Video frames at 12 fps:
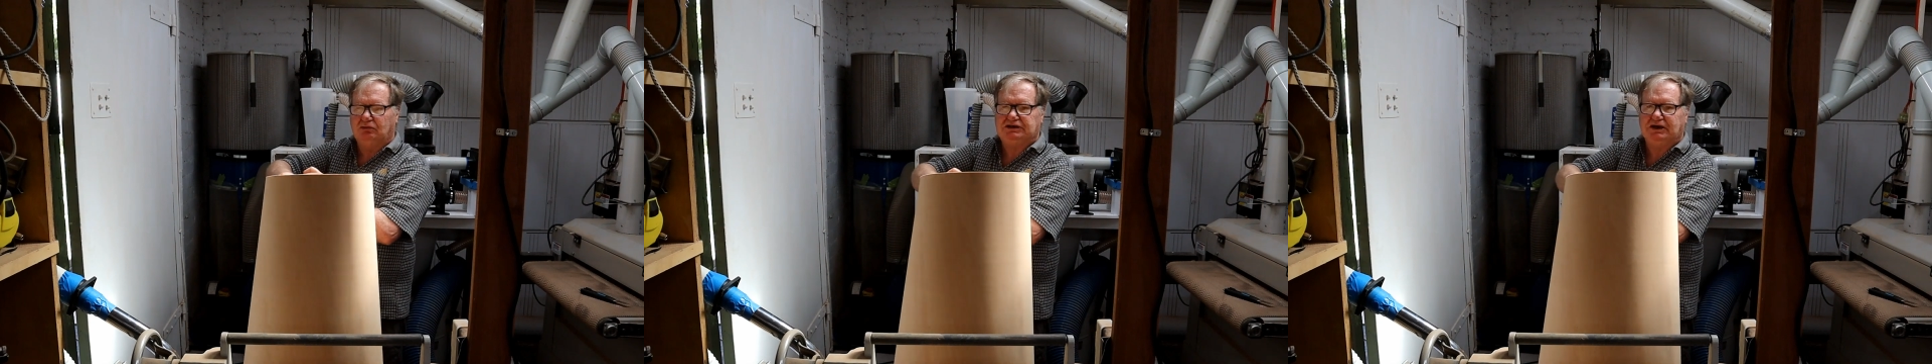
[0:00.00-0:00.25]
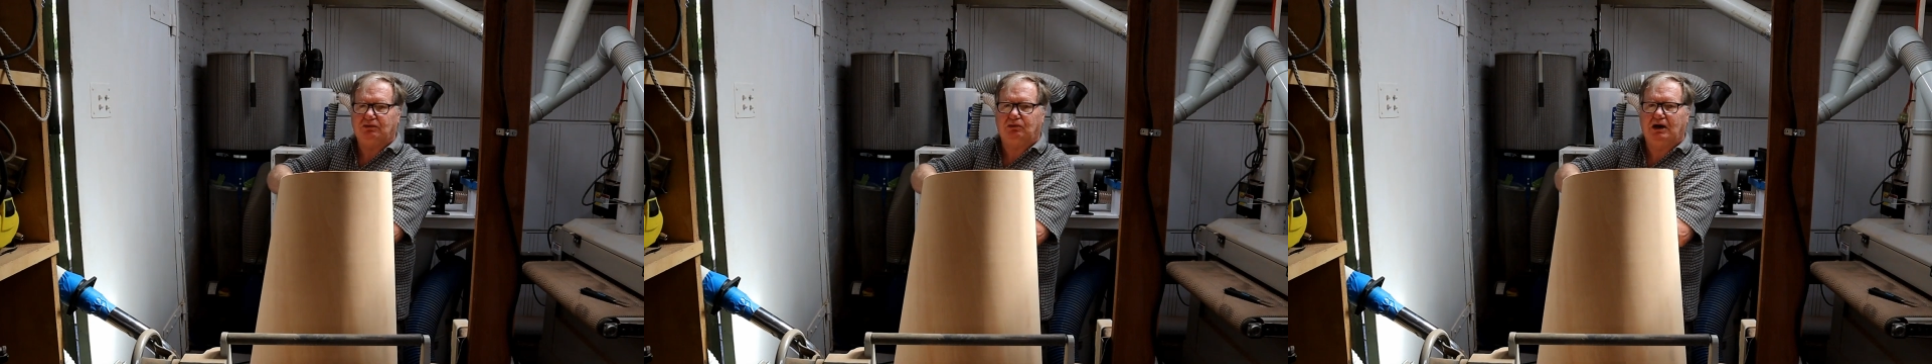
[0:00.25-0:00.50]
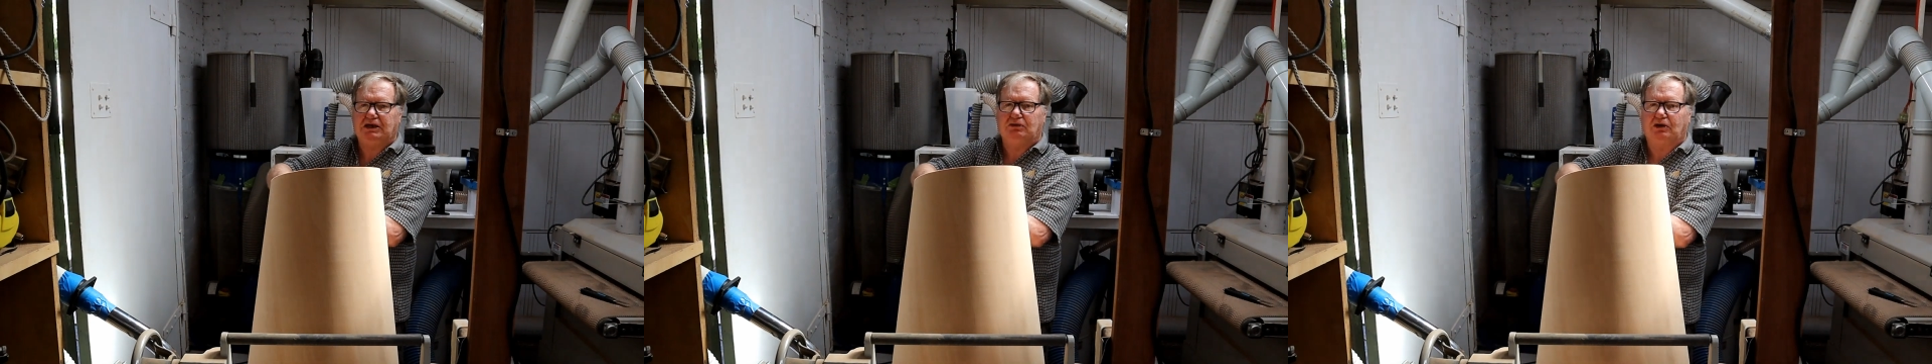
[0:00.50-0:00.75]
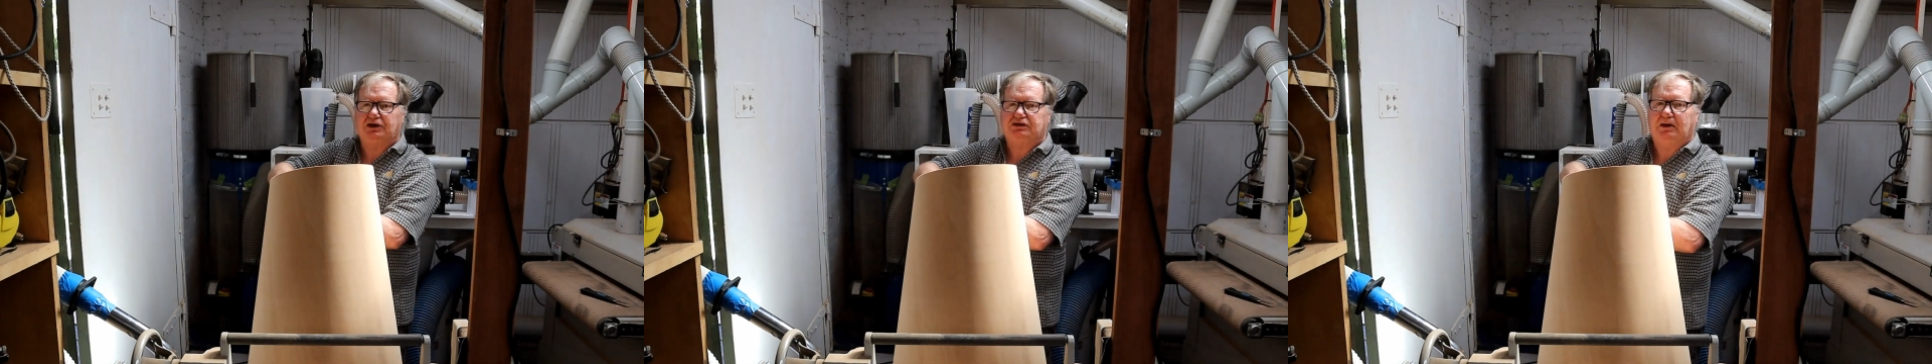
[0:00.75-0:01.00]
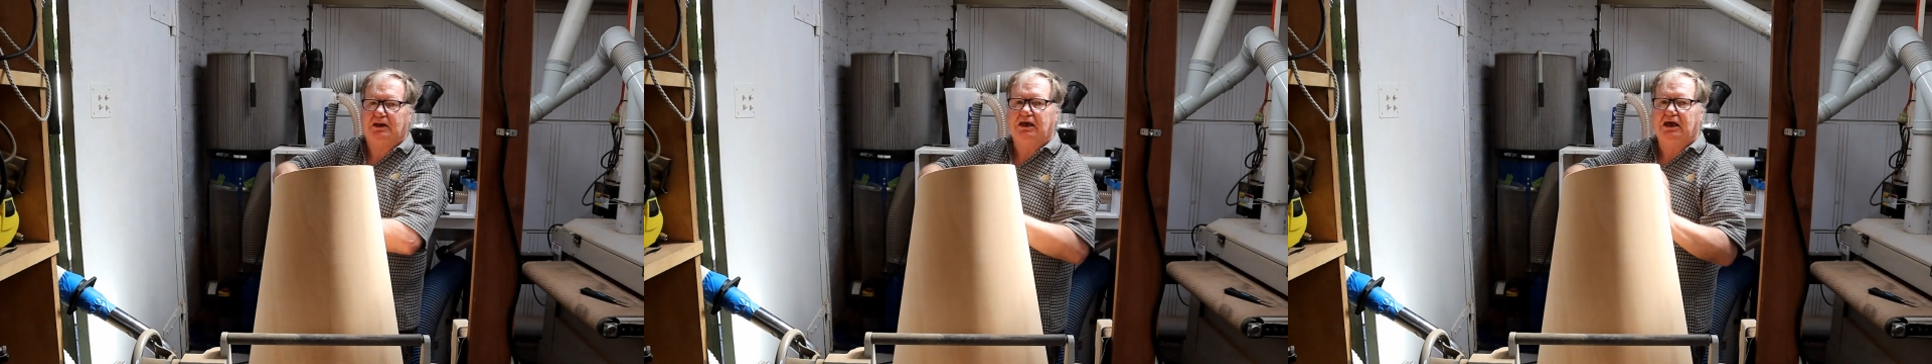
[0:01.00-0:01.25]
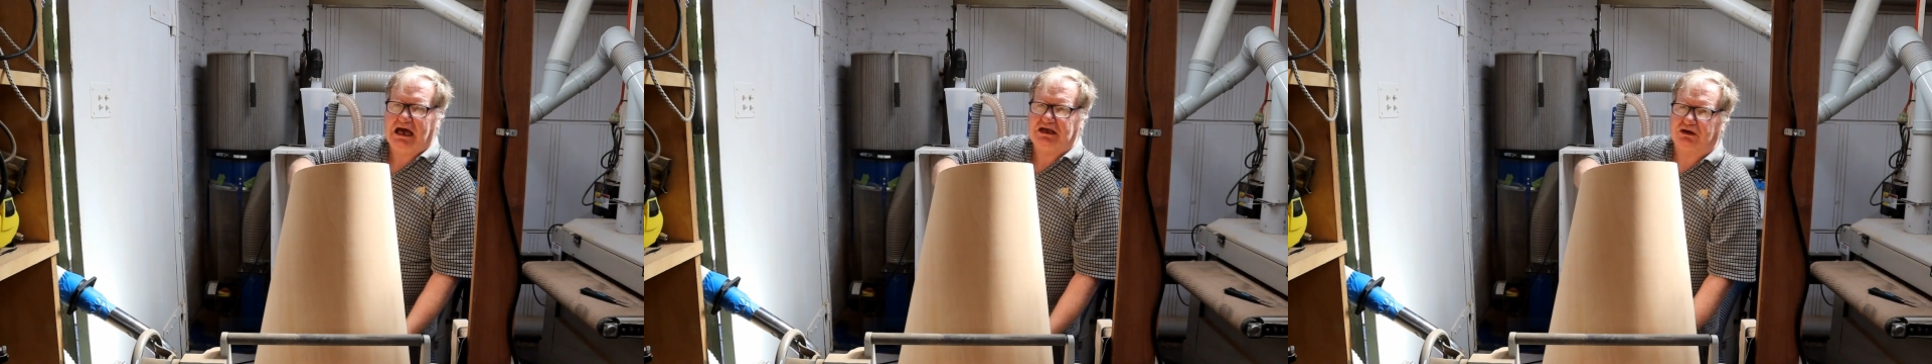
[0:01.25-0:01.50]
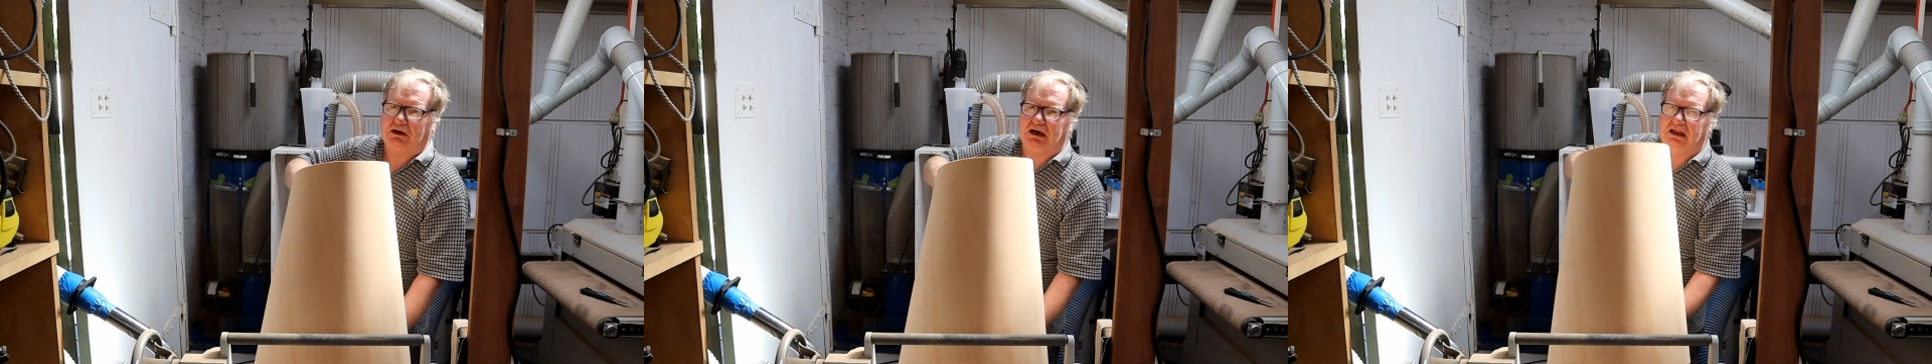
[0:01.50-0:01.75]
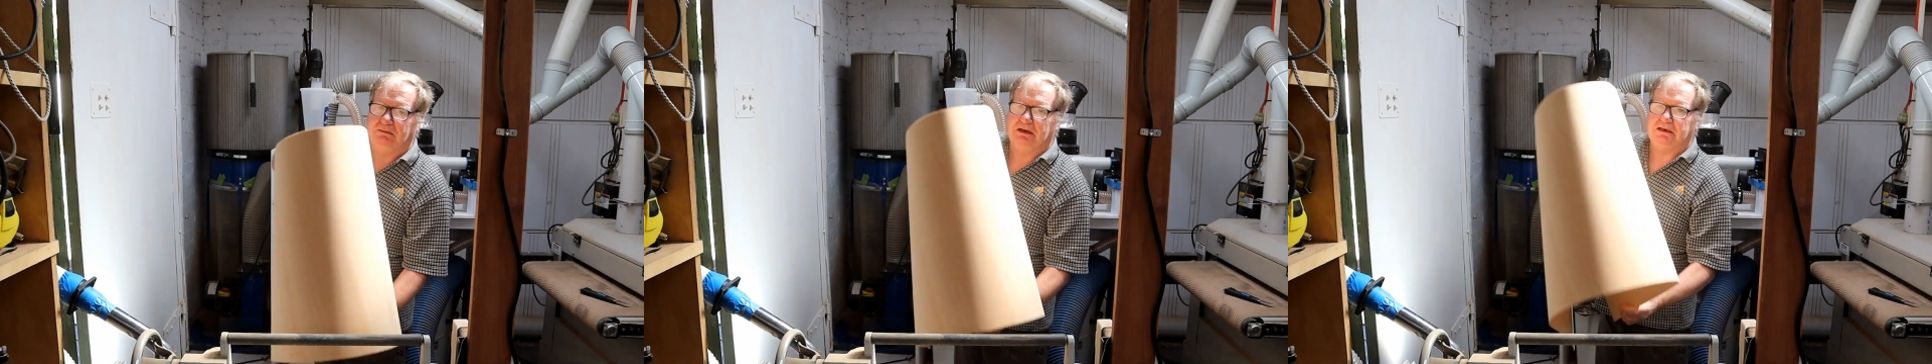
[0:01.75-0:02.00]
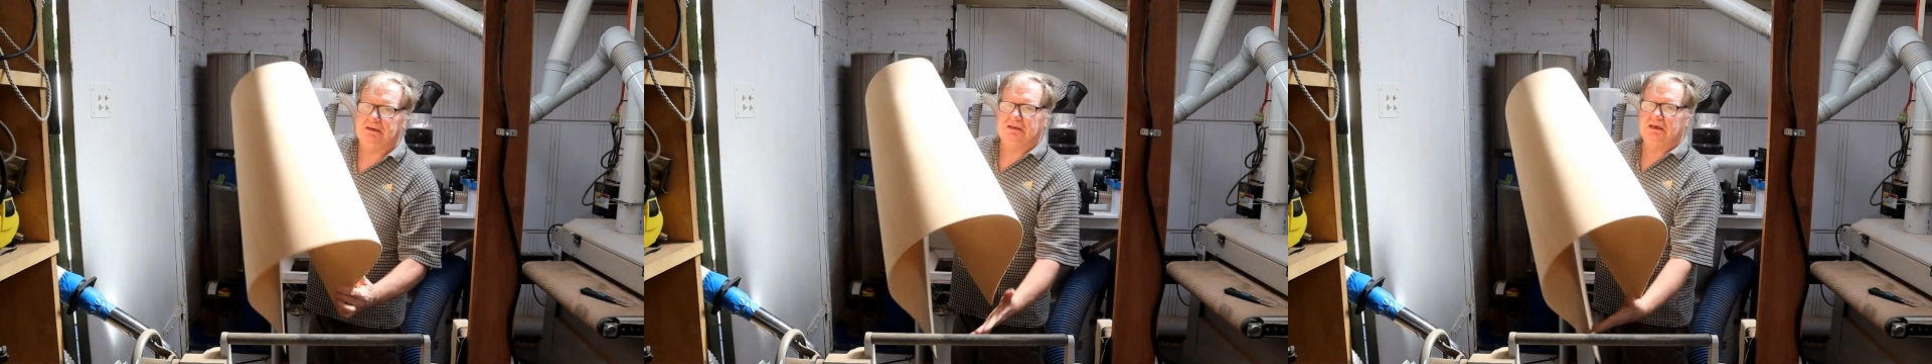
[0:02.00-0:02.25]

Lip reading: whichever way you want it to bend. It has got a limit.